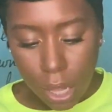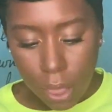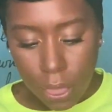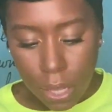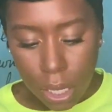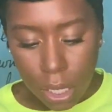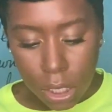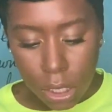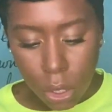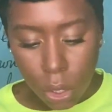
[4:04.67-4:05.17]

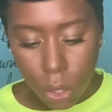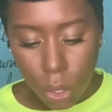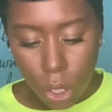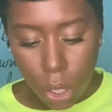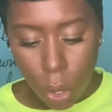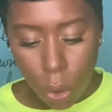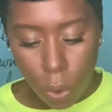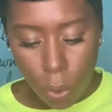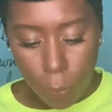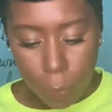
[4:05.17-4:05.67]
The
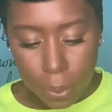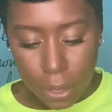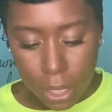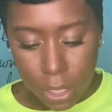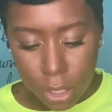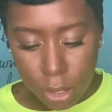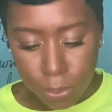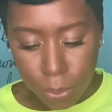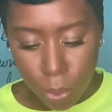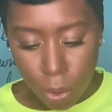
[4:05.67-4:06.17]
Cold
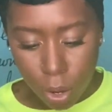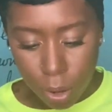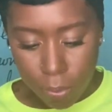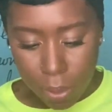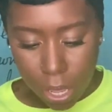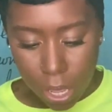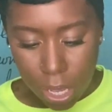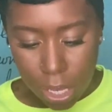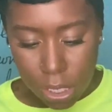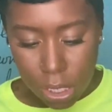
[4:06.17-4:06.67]
Plunge Pore
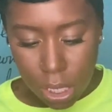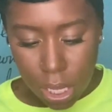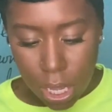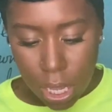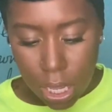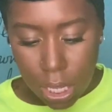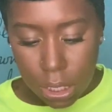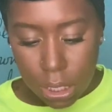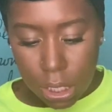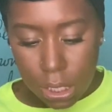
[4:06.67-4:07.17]
Mask
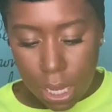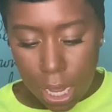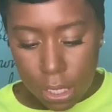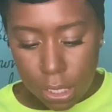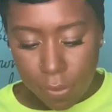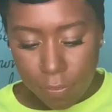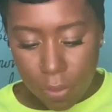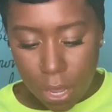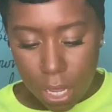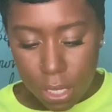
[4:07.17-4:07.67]

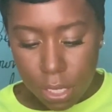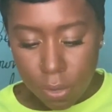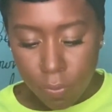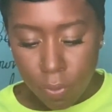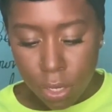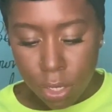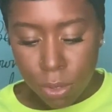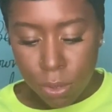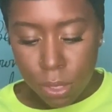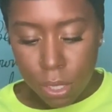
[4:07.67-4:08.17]
detoxifies and
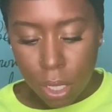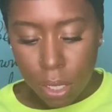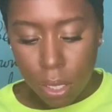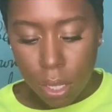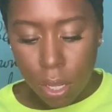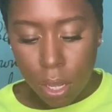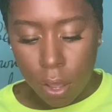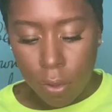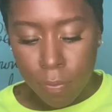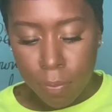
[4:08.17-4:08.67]
reduces the
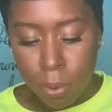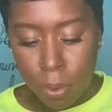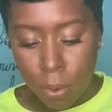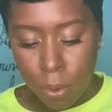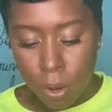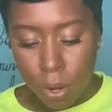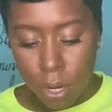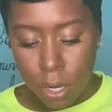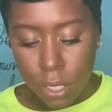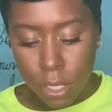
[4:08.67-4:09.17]
look of
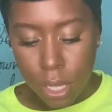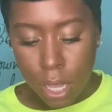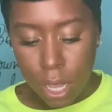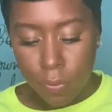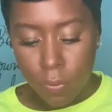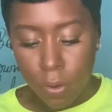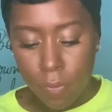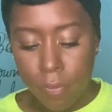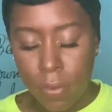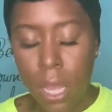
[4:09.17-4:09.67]
pores
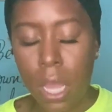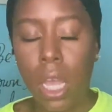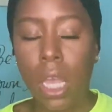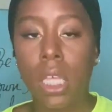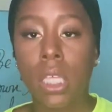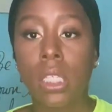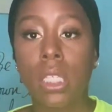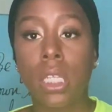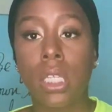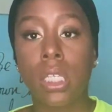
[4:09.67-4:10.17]
and
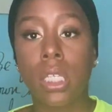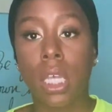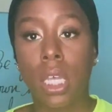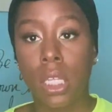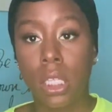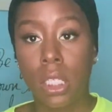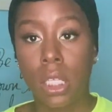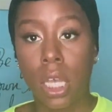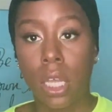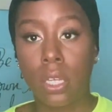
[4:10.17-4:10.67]
refines the
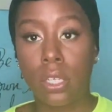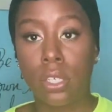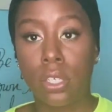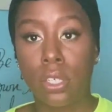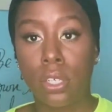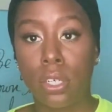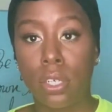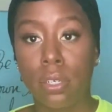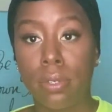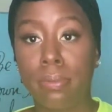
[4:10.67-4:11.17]
skin
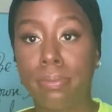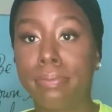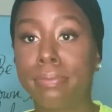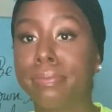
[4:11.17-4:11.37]
texture.